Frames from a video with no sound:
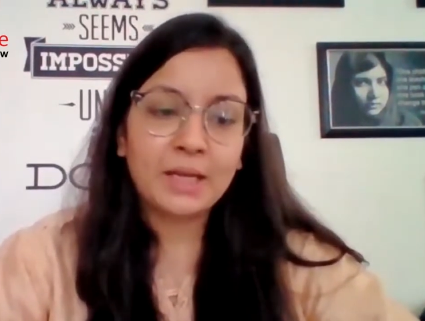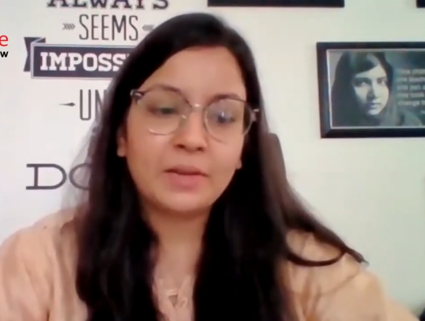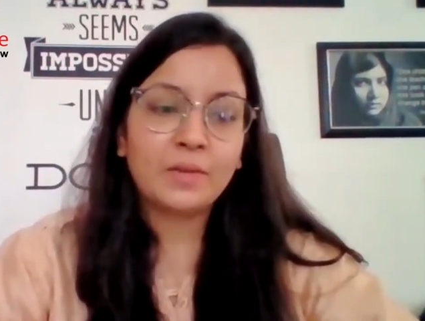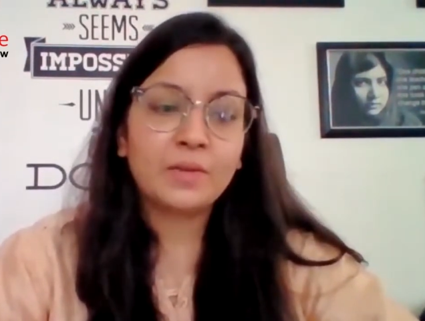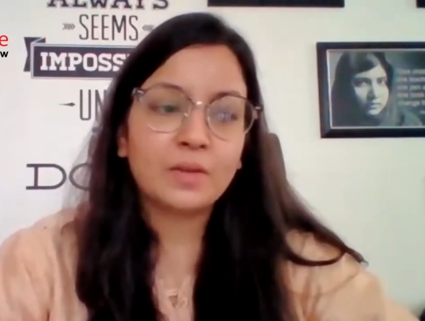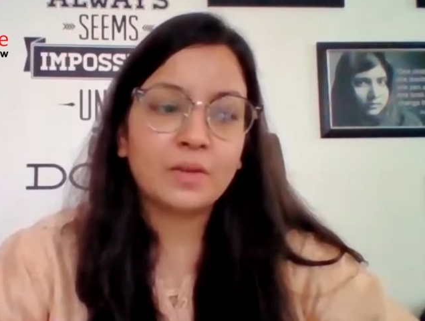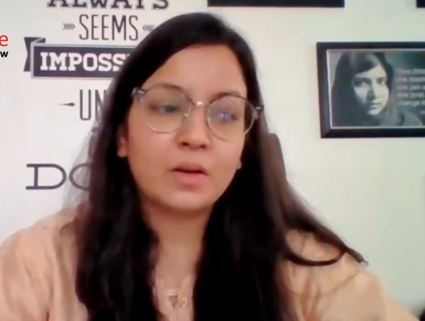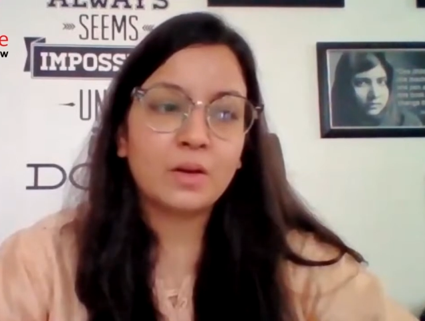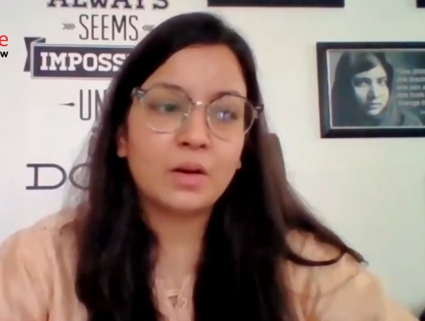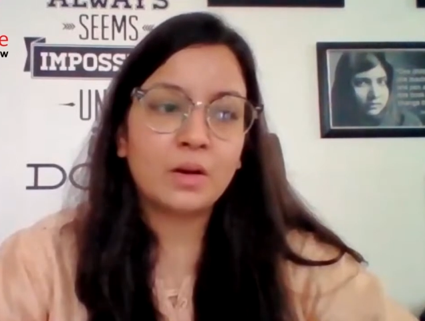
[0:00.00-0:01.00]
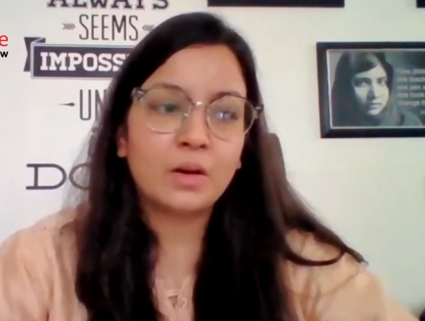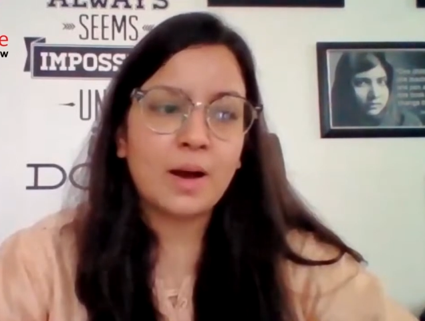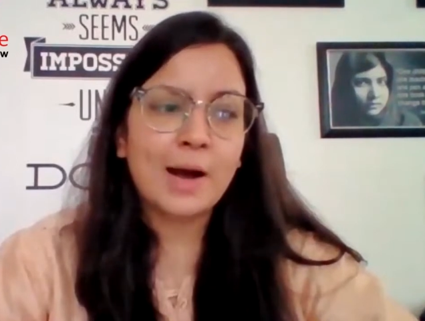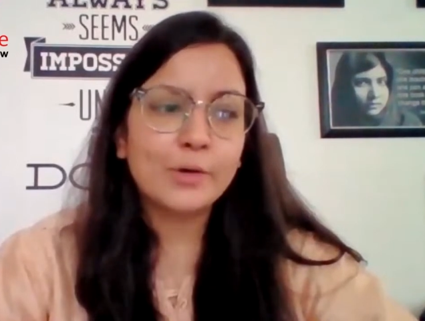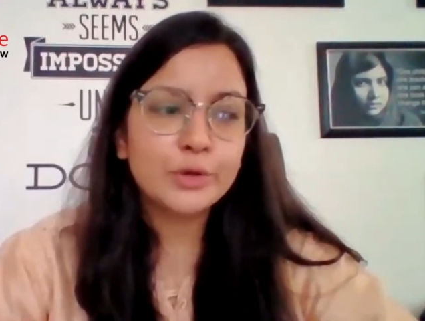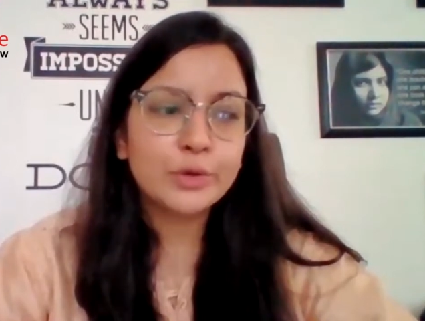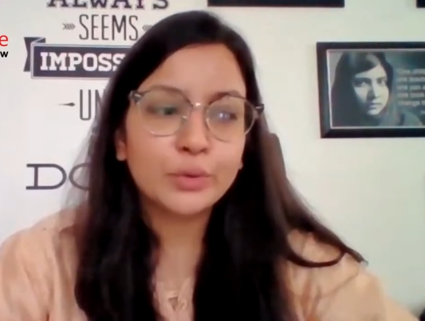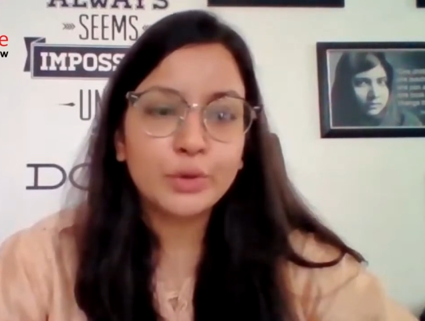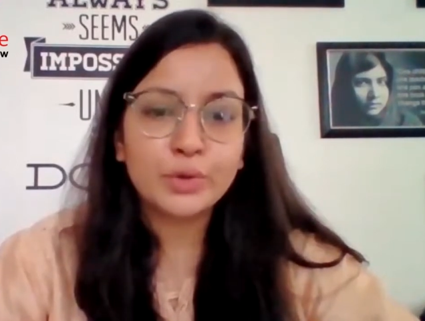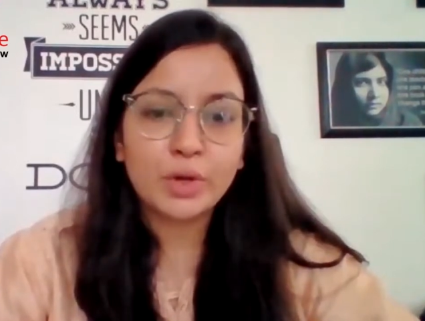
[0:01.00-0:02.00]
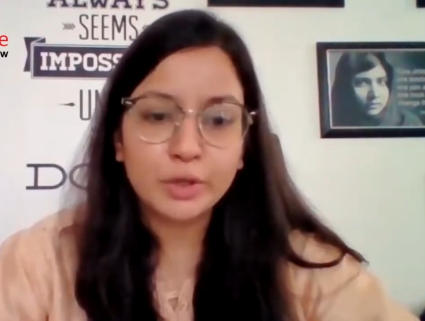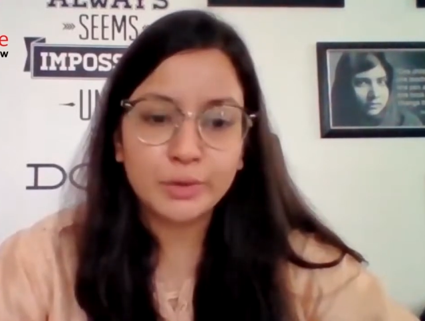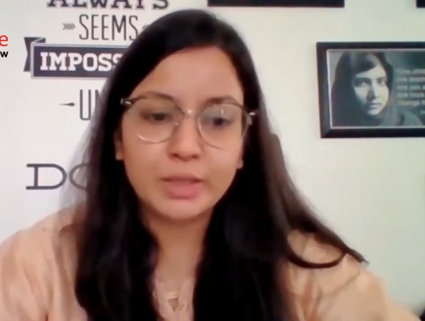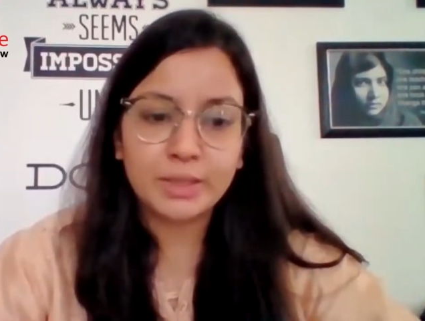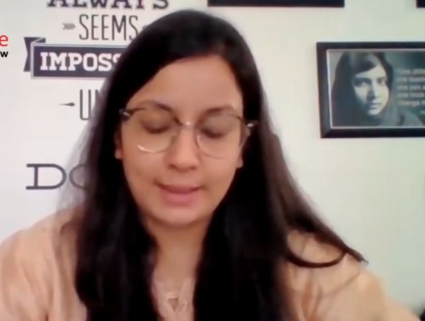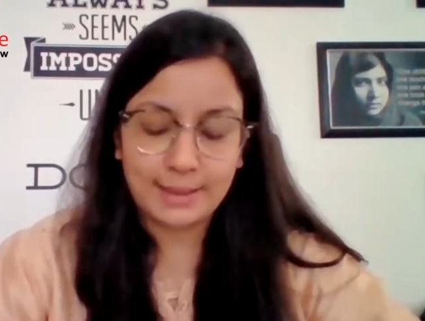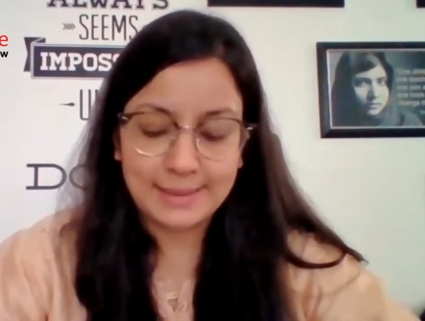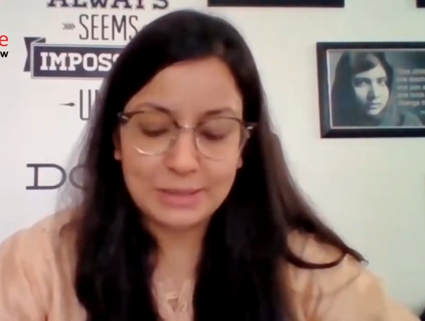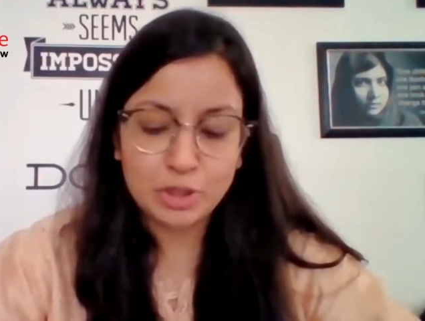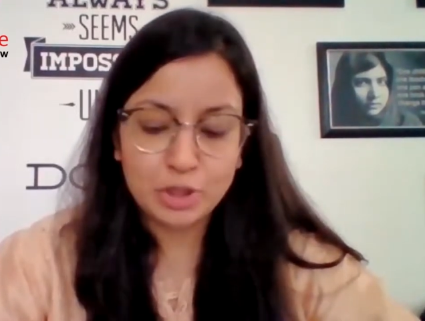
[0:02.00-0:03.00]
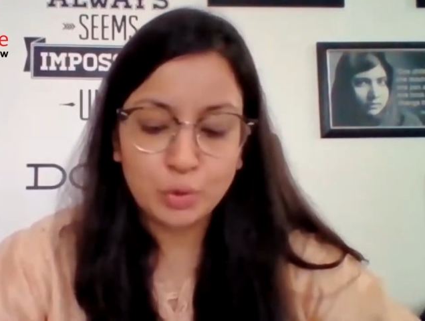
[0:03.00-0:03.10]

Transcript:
Speaker 1: It is, uh, how do you know you're not good at English?